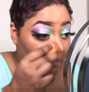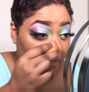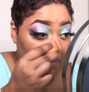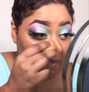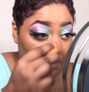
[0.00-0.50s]

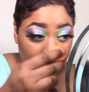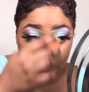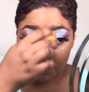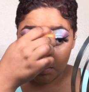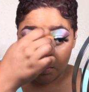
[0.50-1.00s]

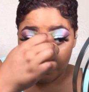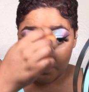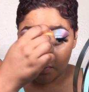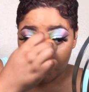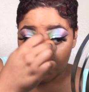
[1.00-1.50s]
vigorously
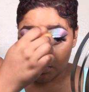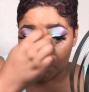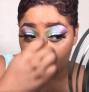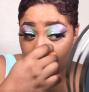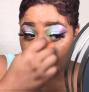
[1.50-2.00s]
diffuse
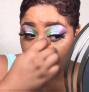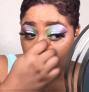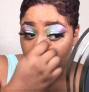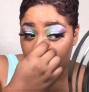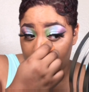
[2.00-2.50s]
this, because you
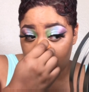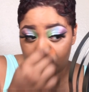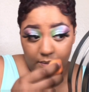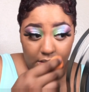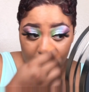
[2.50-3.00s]
don't want this
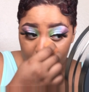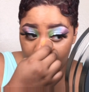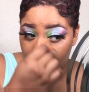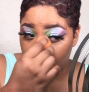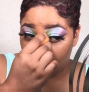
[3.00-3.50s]
to be
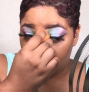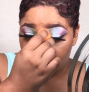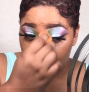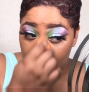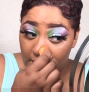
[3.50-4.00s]
too
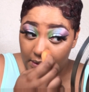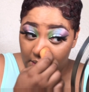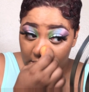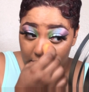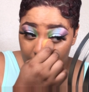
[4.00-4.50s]

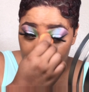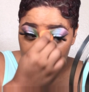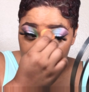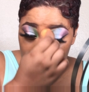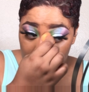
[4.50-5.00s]

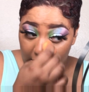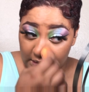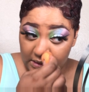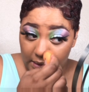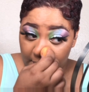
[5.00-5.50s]
much. And like I
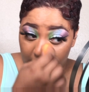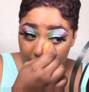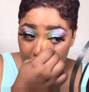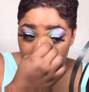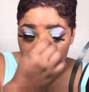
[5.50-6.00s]
said, I'm going to
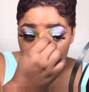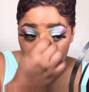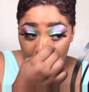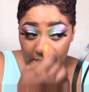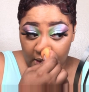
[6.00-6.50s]
go
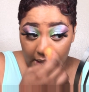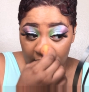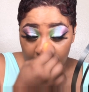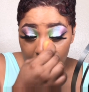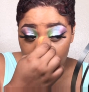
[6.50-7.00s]
in with the
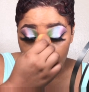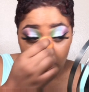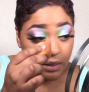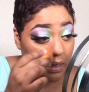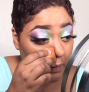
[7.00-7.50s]

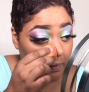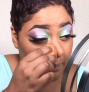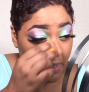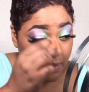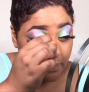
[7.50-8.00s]
contour
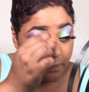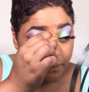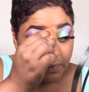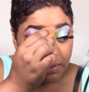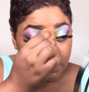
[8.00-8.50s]
powder
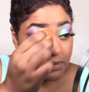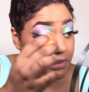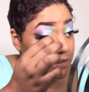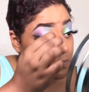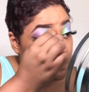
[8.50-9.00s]
for this
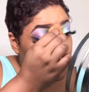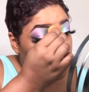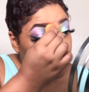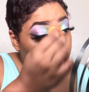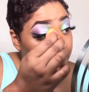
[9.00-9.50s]
as well,